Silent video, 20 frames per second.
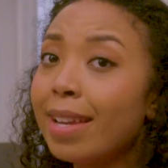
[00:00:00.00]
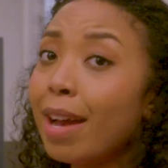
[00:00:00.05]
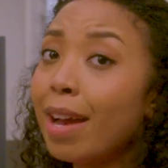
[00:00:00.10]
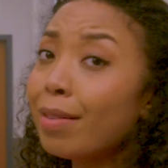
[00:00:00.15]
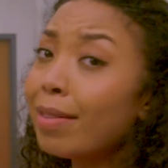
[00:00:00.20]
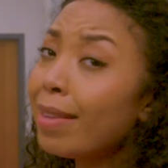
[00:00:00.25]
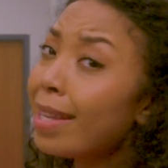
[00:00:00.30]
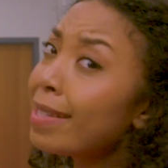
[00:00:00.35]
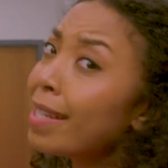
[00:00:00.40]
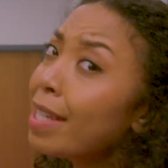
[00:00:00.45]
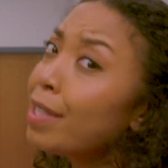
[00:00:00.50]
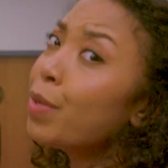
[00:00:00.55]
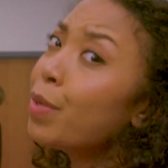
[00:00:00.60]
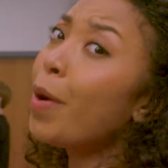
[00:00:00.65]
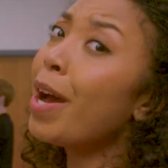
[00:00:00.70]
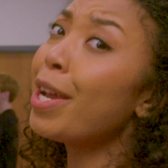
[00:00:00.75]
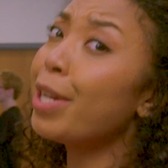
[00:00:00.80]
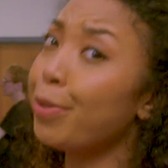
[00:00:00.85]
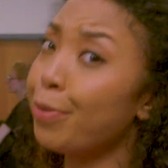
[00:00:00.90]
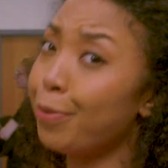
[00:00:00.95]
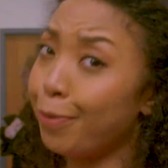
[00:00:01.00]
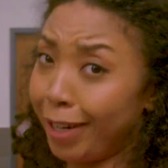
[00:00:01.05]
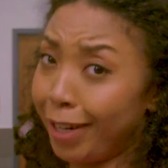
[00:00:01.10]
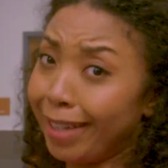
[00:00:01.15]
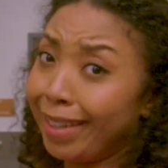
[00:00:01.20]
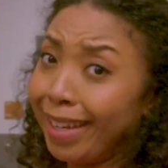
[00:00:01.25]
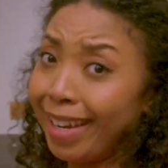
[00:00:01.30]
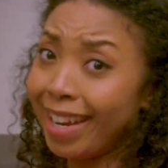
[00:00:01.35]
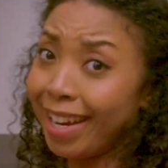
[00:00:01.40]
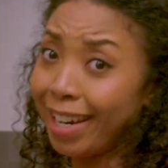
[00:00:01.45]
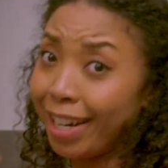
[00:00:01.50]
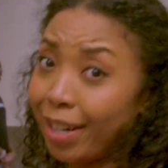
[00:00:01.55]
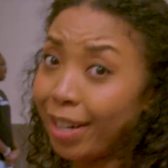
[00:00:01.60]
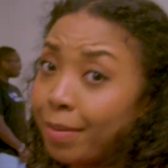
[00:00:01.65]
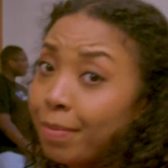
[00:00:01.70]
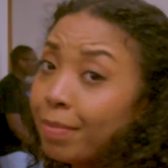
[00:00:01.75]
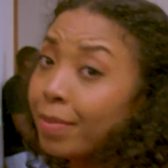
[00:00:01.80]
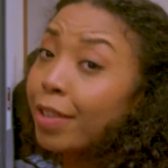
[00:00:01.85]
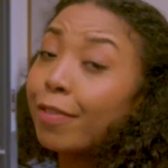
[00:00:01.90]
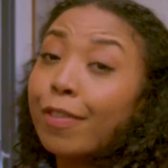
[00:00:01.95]
Now, let's get to why you're really
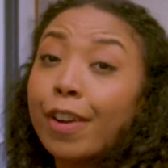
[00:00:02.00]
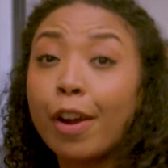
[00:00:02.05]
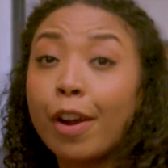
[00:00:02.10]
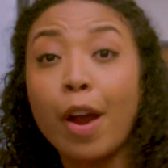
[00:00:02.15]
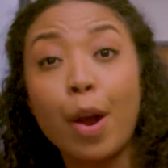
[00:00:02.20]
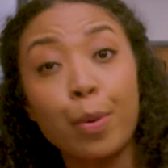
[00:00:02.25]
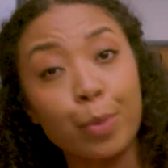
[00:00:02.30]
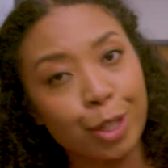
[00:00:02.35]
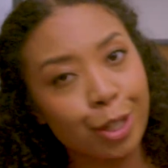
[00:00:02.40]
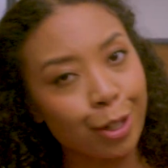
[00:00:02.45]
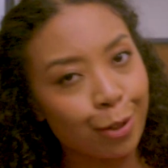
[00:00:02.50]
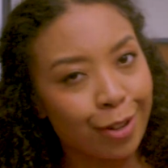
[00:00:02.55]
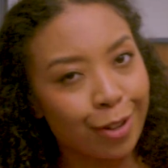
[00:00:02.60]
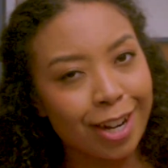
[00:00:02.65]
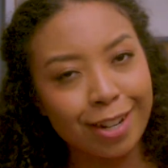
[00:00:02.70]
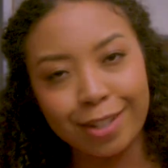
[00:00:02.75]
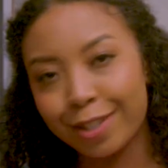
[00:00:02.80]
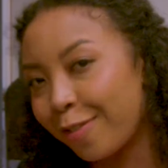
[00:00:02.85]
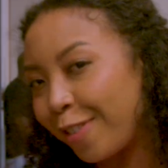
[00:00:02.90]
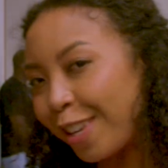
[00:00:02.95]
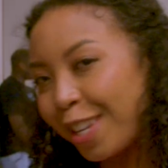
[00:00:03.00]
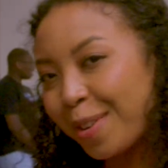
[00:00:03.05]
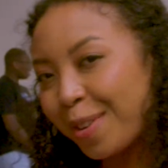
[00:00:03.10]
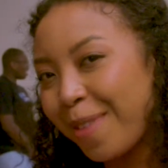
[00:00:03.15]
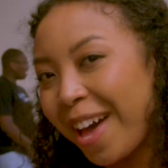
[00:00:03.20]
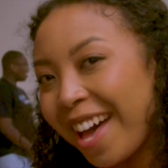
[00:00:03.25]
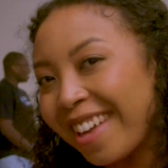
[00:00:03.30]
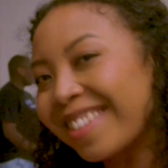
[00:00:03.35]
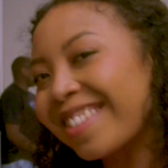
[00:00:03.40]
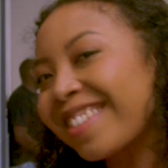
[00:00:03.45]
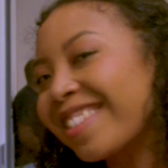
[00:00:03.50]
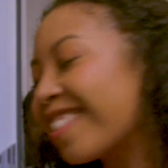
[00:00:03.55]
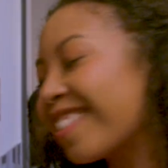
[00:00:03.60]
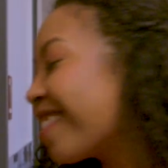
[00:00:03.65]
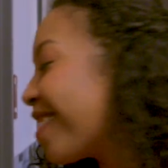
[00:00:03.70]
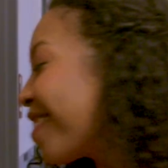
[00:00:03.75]
here, to figure out which careers fit you best.